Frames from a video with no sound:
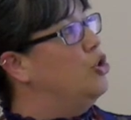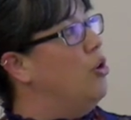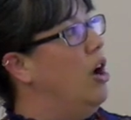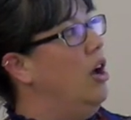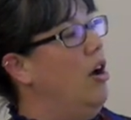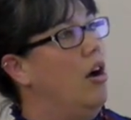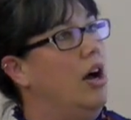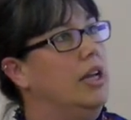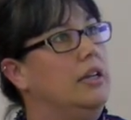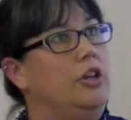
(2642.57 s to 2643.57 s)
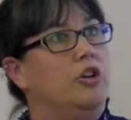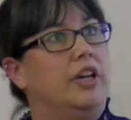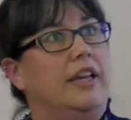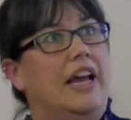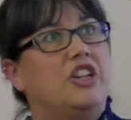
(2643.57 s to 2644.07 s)
draw on your
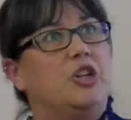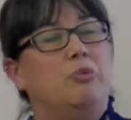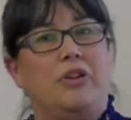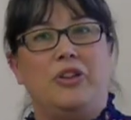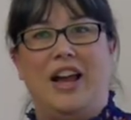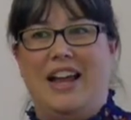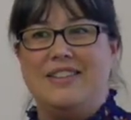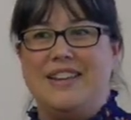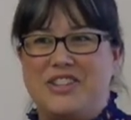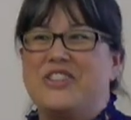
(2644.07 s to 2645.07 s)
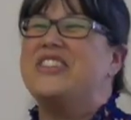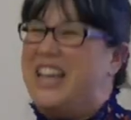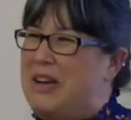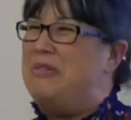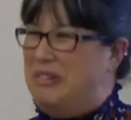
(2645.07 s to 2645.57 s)
connection with your ancestors to
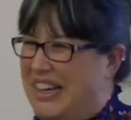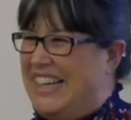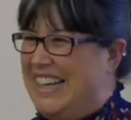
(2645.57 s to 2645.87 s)
help you win.